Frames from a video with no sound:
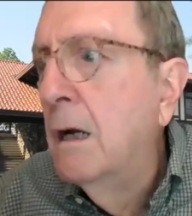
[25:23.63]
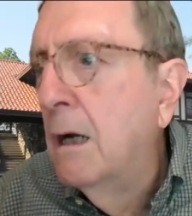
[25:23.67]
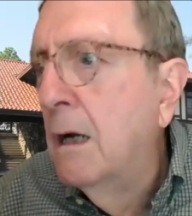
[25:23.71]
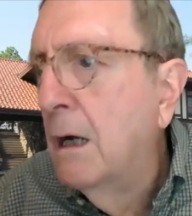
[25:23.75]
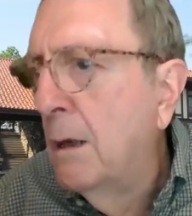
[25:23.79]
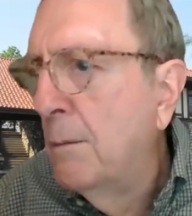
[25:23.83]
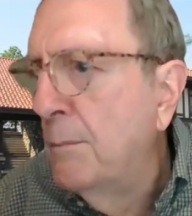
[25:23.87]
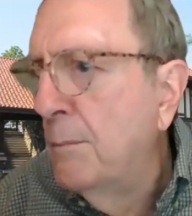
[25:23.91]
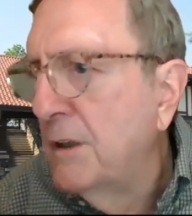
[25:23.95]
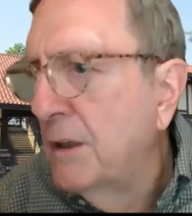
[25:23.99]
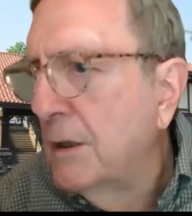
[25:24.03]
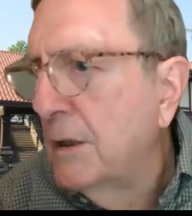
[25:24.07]

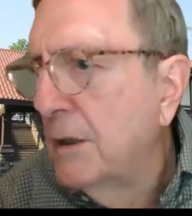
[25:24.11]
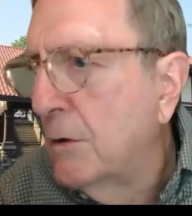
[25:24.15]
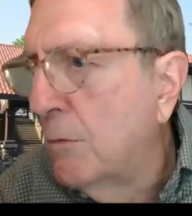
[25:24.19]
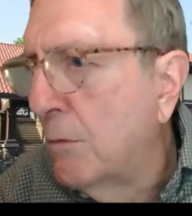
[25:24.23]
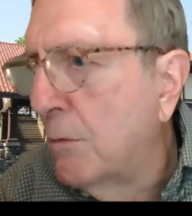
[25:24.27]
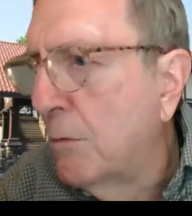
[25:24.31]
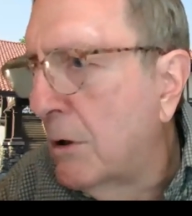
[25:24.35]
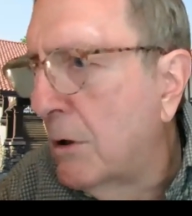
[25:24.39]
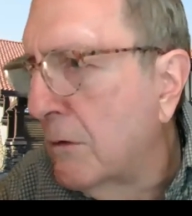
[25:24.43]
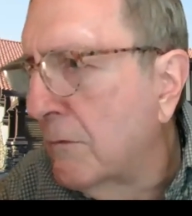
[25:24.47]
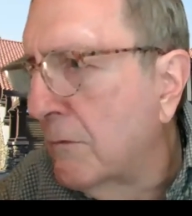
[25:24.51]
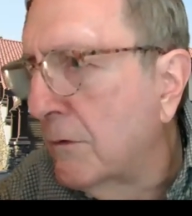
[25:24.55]
I'm going to
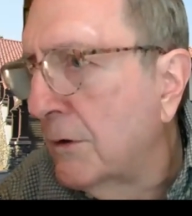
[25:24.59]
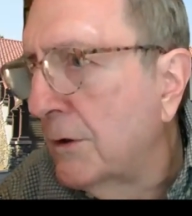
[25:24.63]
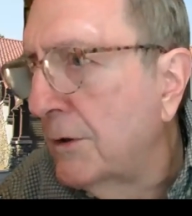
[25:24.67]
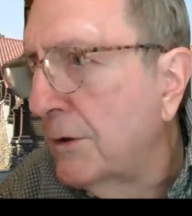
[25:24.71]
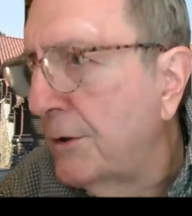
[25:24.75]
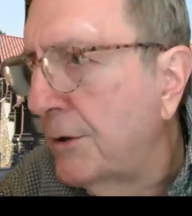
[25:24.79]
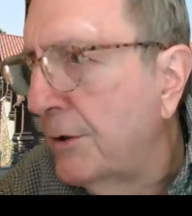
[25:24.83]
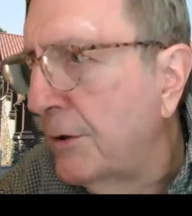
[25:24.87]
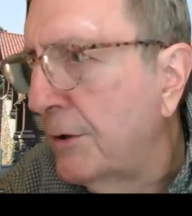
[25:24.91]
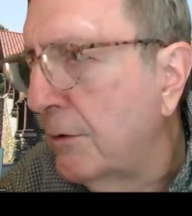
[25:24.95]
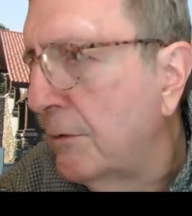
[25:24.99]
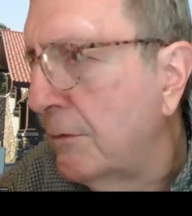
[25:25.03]
go over
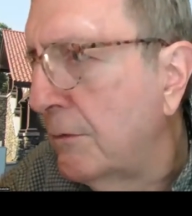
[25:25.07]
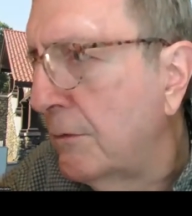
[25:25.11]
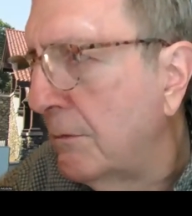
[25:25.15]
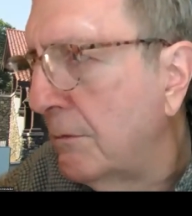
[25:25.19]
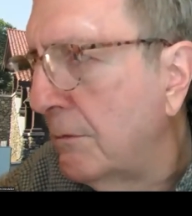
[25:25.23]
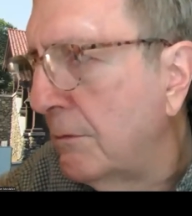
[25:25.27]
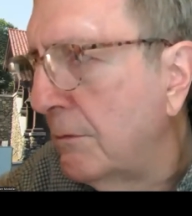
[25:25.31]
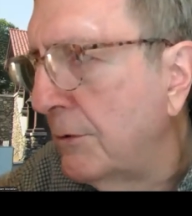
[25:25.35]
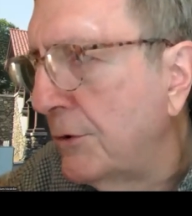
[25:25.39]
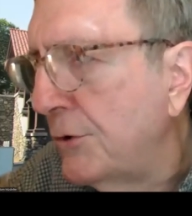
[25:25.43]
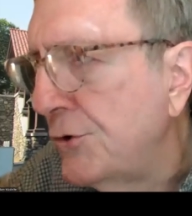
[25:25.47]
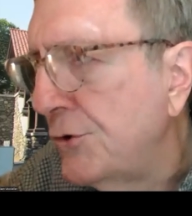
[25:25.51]

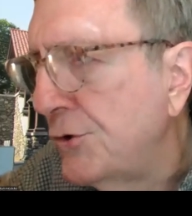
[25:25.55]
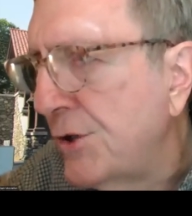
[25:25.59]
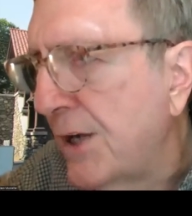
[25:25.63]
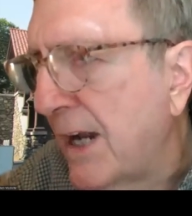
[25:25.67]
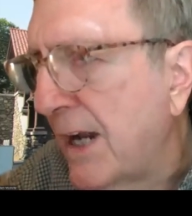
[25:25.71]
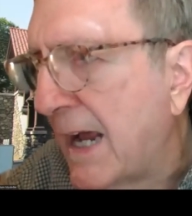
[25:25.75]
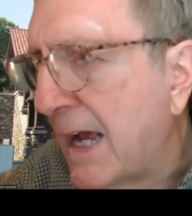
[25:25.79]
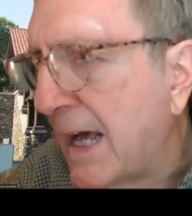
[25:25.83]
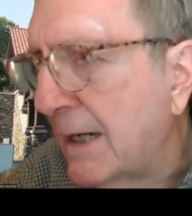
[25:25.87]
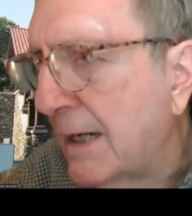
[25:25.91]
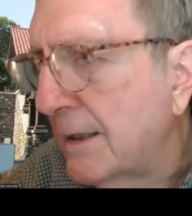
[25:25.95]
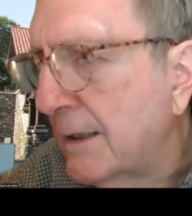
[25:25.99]
to
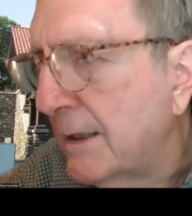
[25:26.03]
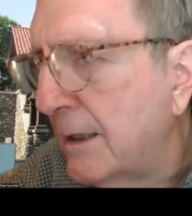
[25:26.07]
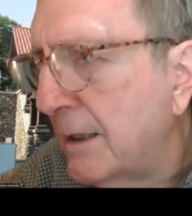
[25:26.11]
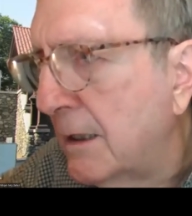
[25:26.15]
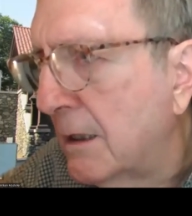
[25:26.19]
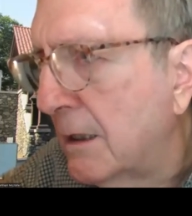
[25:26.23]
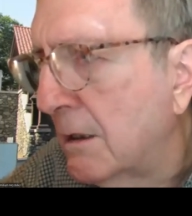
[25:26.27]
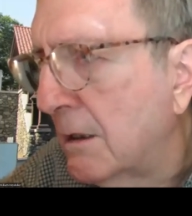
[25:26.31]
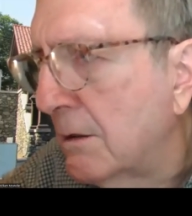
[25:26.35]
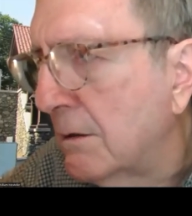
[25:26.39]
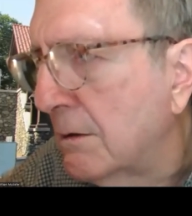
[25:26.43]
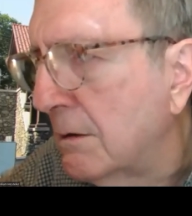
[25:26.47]
chat
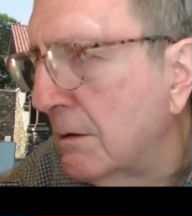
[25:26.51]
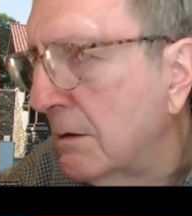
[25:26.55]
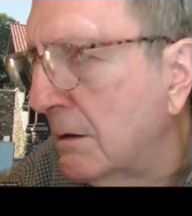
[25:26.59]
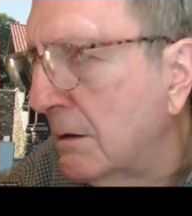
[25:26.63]
here.